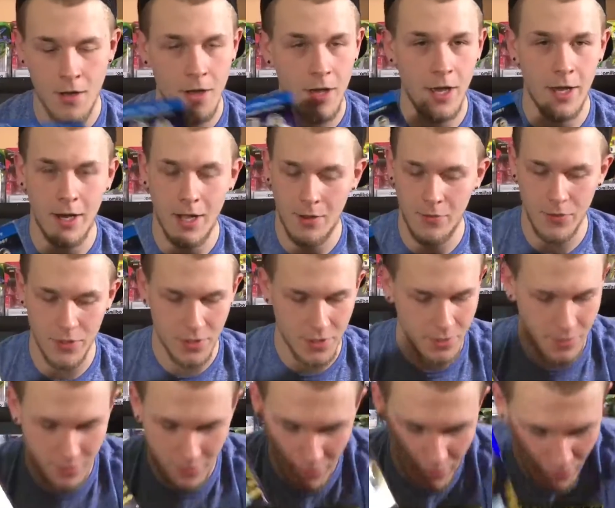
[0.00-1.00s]
and I
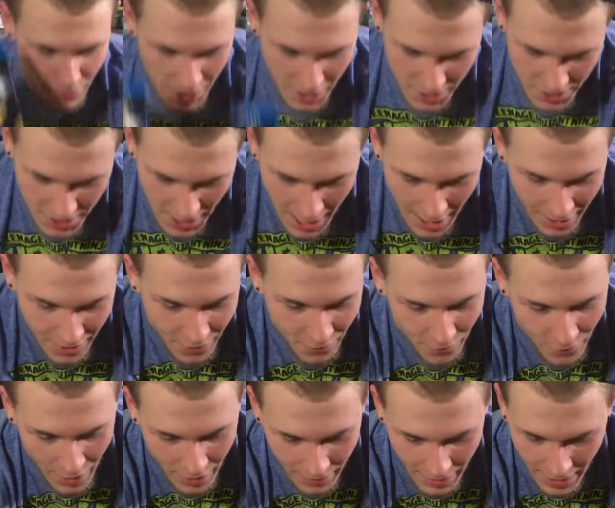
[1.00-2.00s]
was ecstatic to
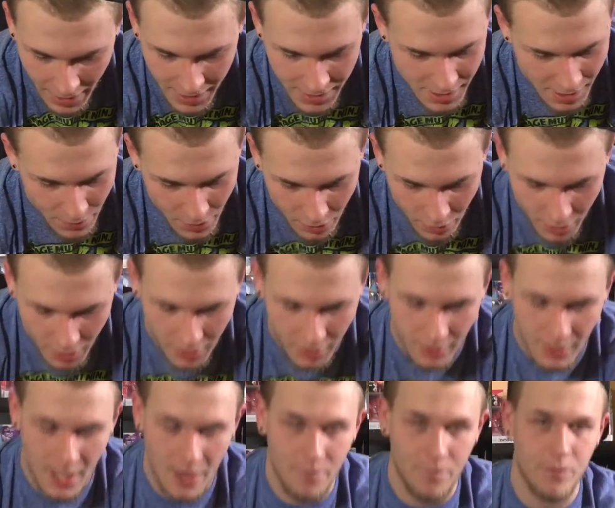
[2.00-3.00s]
find that because I've been looking
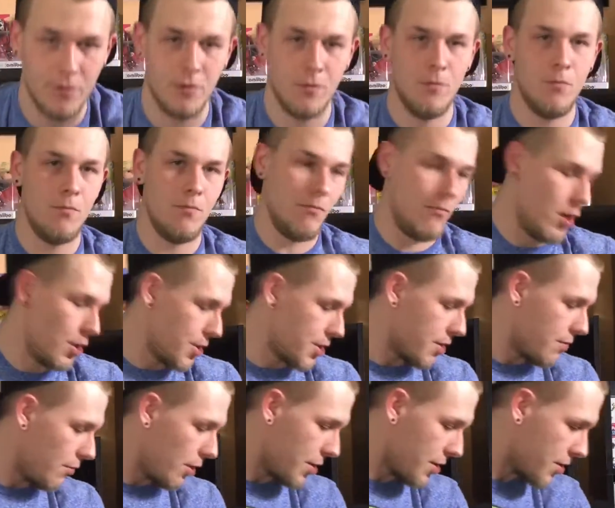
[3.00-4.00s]
at that for months
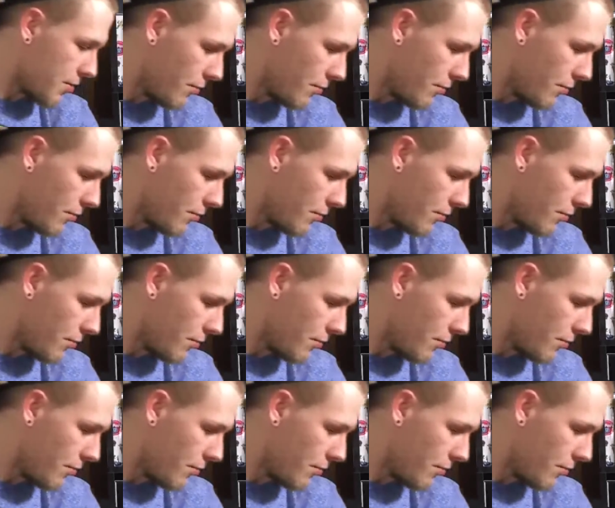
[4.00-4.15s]
and months